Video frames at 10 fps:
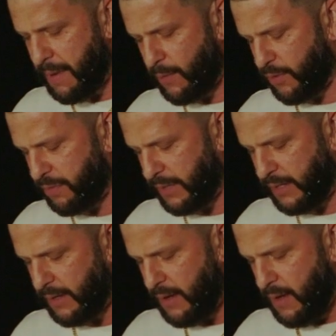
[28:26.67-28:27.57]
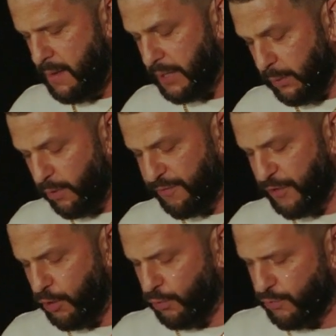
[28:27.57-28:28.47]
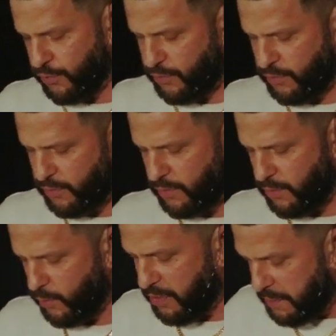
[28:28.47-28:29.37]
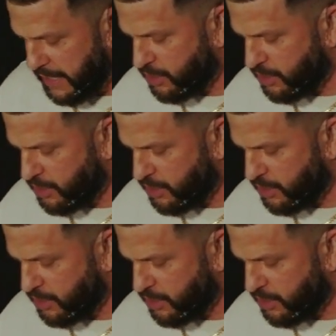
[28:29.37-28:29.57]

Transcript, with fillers: bed with me. But he refused. With me